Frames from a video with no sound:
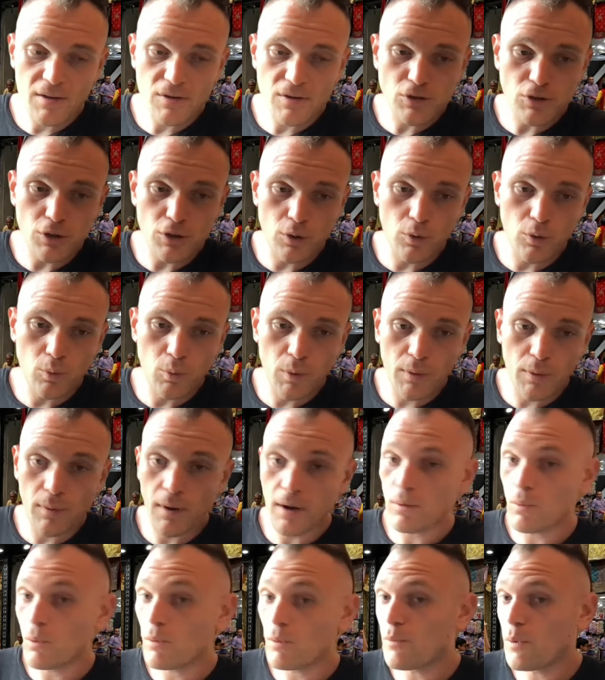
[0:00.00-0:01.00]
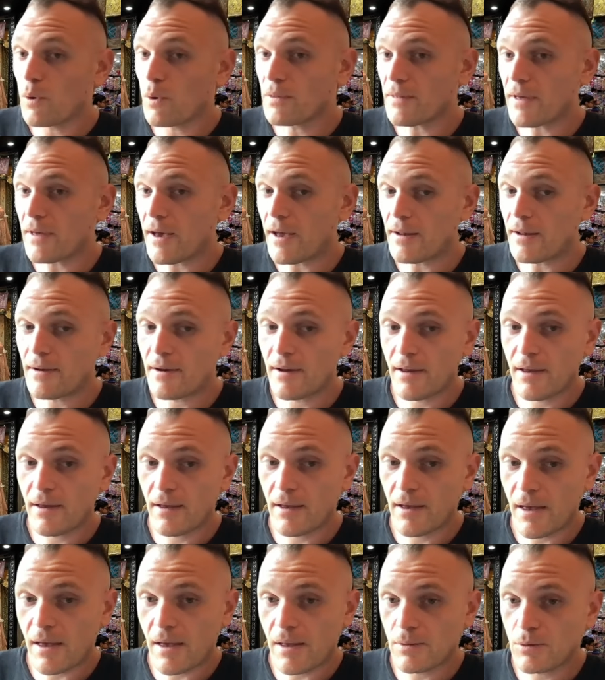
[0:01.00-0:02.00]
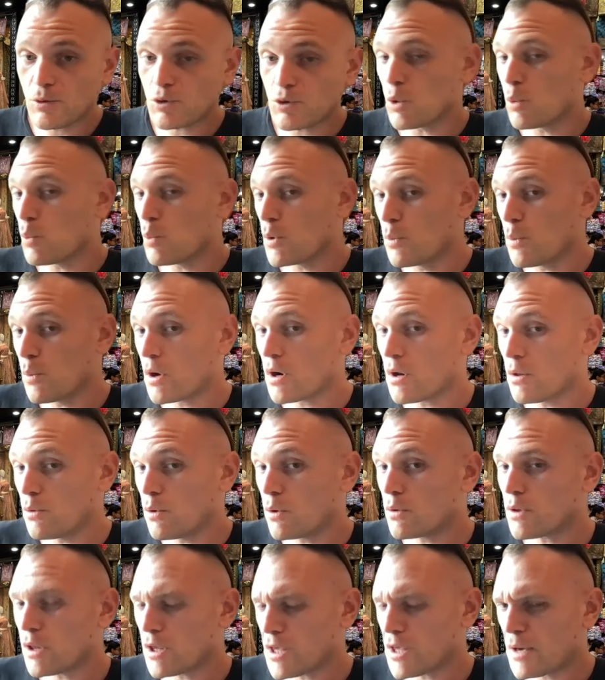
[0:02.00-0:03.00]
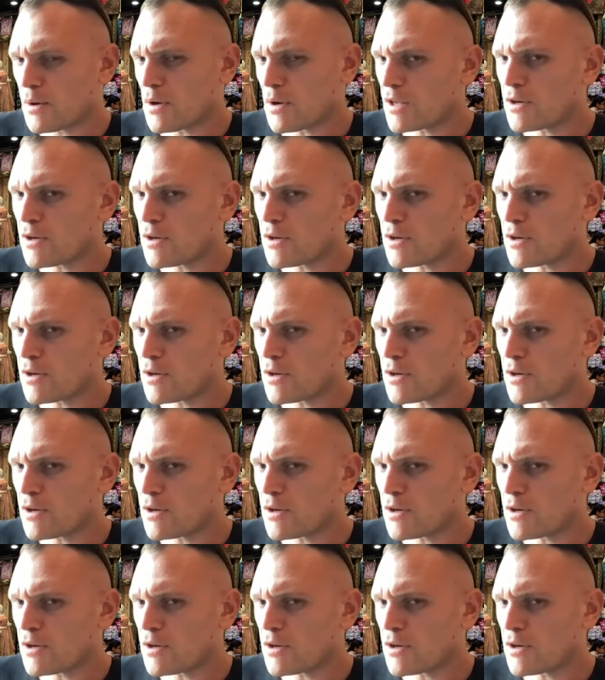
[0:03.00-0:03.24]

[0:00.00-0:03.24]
So we want to avoid that. And so we want to look like, hey,